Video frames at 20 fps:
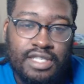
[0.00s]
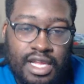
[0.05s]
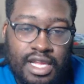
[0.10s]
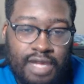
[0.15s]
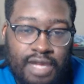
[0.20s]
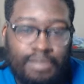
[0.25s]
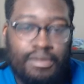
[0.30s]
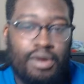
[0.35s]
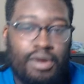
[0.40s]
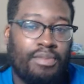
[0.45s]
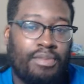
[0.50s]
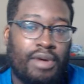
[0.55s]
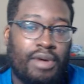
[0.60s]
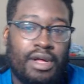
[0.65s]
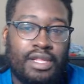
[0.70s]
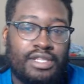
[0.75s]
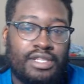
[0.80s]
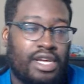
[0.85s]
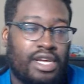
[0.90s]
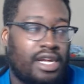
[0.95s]
Like, bro,
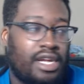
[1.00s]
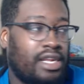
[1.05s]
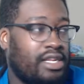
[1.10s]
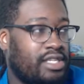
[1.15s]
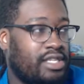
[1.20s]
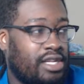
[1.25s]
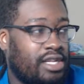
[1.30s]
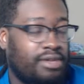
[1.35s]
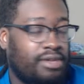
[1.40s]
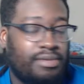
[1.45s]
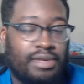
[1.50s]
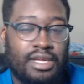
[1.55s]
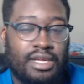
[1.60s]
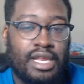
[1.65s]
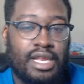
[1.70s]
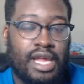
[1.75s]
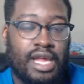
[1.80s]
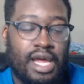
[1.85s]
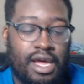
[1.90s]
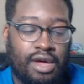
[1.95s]
probably trying to tell him
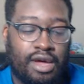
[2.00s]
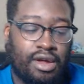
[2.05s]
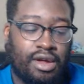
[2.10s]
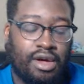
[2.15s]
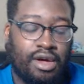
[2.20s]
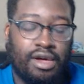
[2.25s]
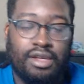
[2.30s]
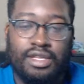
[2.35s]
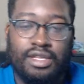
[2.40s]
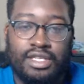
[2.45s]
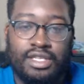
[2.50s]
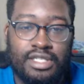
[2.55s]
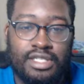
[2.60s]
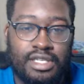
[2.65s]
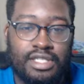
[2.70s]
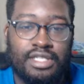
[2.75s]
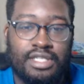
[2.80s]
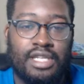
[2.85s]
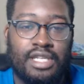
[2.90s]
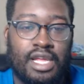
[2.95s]
get out, all this,
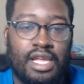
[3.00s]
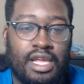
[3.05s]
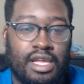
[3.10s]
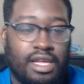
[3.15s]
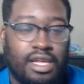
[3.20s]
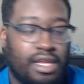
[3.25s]
this, and that.